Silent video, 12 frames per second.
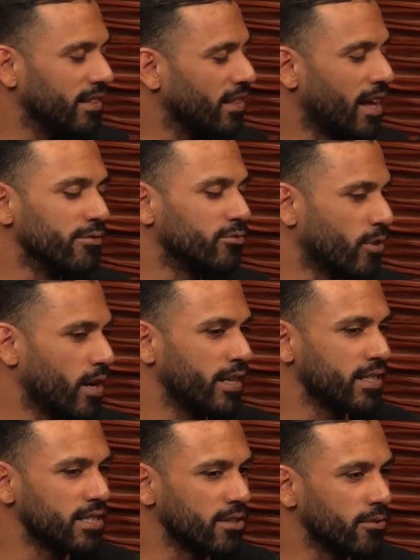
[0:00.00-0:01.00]
Loves running
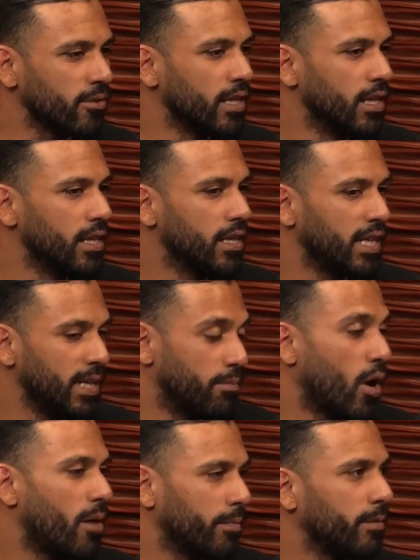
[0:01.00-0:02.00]
too. He
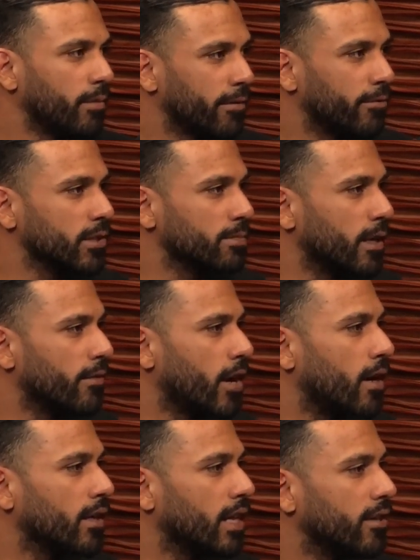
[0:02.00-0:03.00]
bought me my first pair of
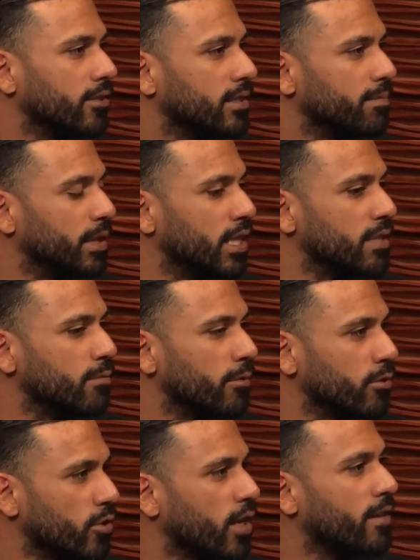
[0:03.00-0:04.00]
On Clouds because we were
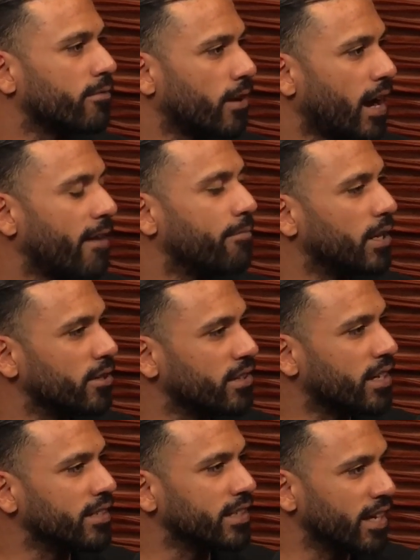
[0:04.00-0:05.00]
training for a half
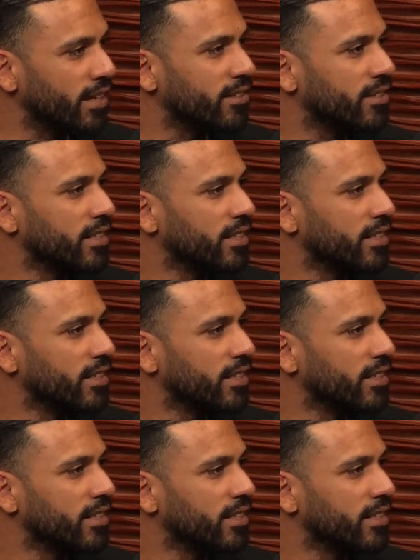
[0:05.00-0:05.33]
marathon together.